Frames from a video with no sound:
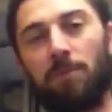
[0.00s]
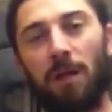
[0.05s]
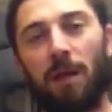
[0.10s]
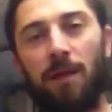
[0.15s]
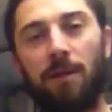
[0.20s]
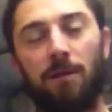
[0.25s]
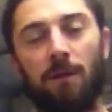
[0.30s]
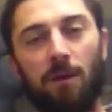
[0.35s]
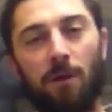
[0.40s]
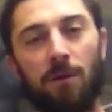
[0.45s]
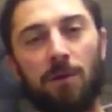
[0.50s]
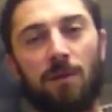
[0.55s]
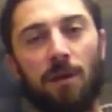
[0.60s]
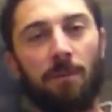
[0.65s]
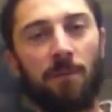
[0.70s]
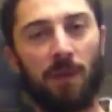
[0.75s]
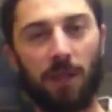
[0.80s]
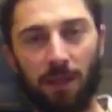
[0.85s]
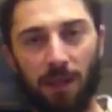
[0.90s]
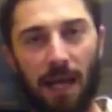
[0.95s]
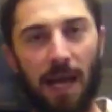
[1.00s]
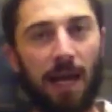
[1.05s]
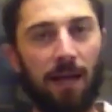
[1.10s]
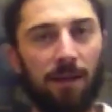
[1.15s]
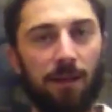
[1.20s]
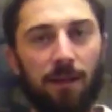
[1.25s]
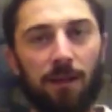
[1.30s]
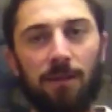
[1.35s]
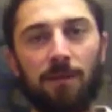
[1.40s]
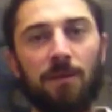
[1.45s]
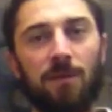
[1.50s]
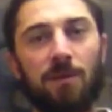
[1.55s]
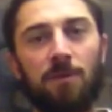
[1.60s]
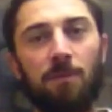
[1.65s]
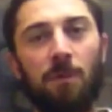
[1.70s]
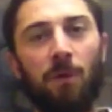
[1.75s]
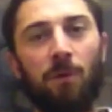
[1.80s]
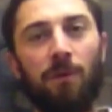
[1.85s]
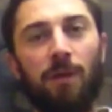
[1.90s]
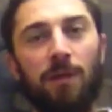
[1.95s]
blender or something and add it into
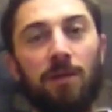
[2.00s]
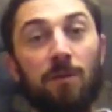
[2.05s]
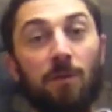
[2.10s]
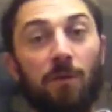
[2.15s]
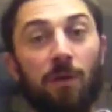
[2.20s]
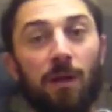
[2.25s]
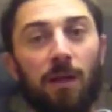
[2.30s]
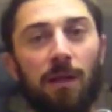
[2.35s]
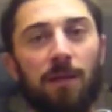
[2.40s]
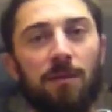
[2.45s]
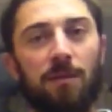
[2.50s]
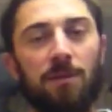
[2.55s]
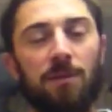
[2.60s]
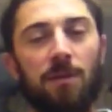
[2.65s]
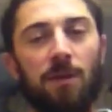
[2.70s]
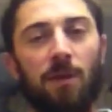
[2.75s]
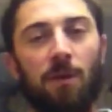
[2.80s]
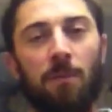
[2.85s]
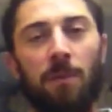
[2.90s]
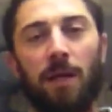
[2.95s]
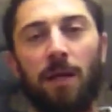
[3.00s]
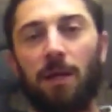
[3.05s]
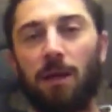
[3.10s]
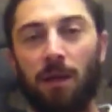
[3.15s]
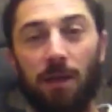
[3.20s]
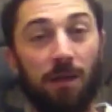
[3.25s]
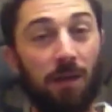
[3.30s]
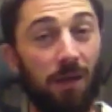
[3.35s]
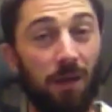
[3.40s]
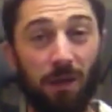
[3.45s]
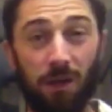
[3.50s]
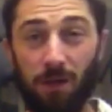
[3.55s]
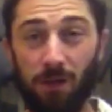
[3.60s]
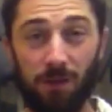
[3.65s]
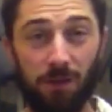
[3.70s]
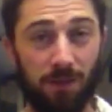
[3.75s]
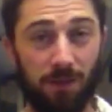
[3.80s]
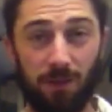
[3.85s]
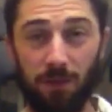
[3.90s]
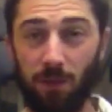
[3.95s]
smoothies or elixirs that you're making,
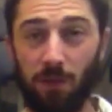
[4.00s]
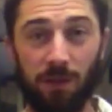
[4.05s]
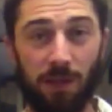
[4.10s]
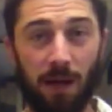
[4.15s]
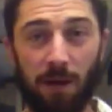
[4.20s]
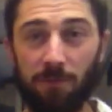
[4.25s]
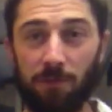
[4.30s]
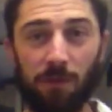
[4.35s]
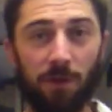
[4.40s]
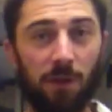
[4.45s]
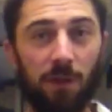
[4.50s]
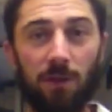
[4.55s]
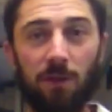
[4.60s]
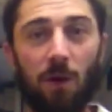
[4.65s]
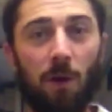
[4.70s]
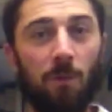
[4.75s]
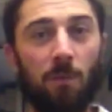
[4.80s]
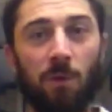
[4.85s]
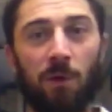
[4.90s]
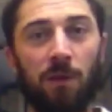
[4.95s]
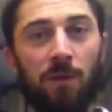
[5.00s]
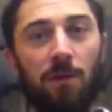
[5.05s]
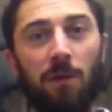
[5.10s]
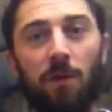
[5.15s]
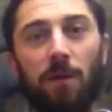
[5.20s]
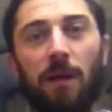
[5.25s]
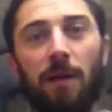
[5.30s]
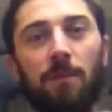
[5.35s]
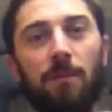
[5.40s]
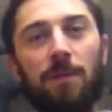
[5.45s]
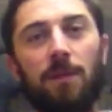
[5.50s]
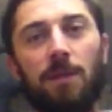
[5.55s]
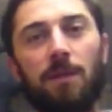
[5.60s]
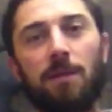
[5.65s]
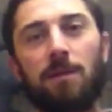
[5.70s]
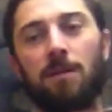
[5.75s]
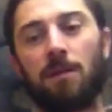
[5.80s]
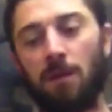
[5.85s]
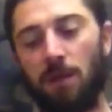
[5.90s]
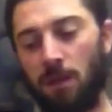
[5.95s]
you definitely don't want to do that with
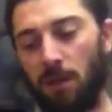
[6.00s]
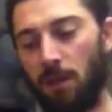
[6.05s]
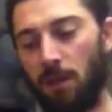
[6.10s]
this.